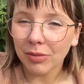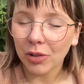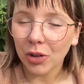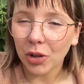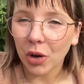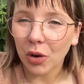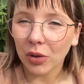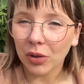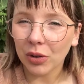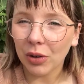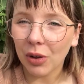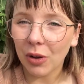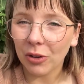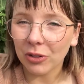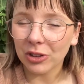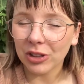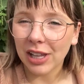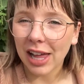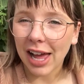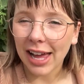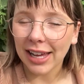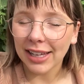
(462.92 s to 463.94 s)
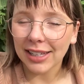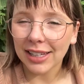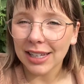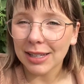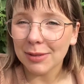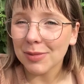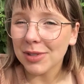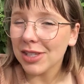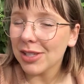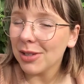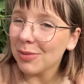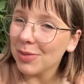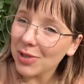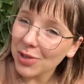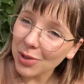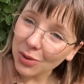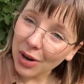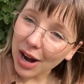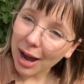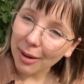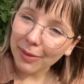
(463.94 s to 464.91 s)
go along, like and
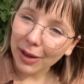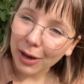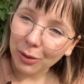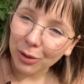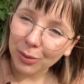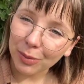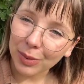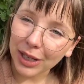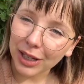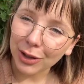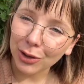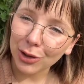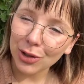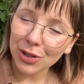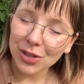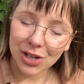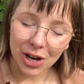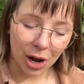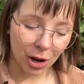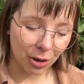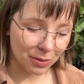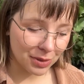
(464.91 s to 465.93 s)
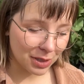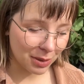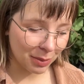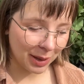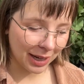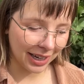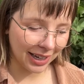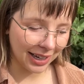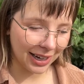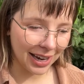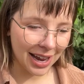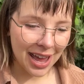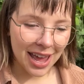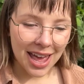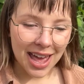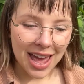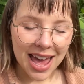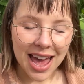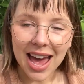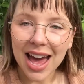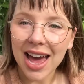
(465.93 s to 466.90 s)
subscribe. That would be a huge help to me.
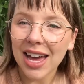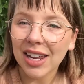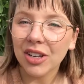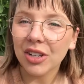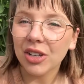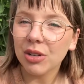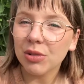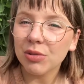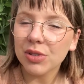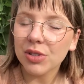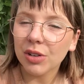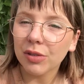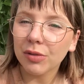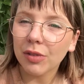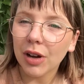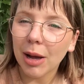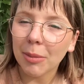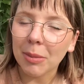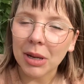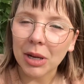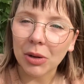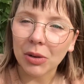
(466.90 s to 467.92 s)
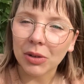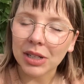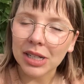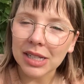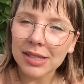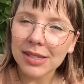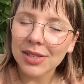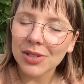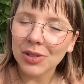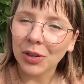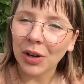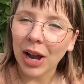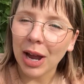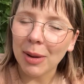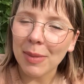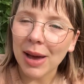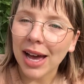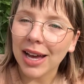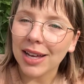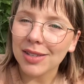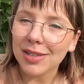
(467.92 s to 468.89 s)
And you can also find me on
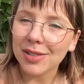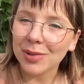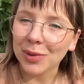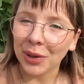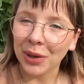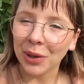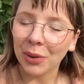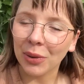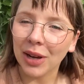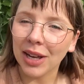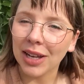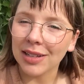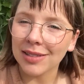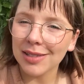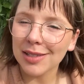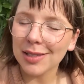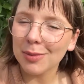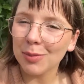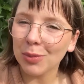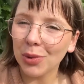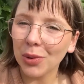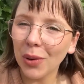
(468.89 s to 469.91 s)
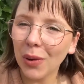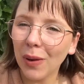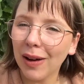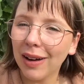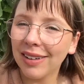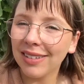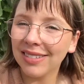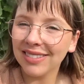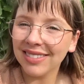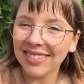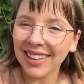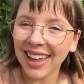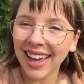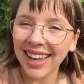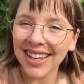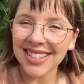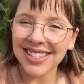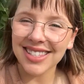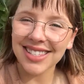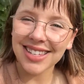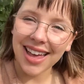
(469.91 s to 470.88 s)
Instagram at Soil+Spore.
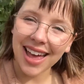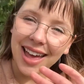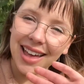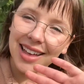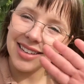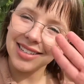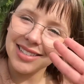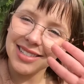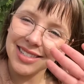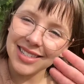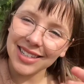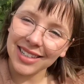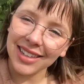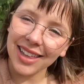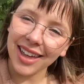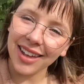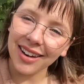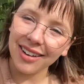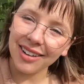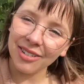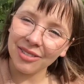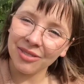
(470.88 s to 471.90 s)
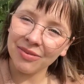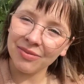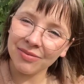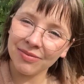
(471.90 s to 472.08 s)
Thanks. See you later.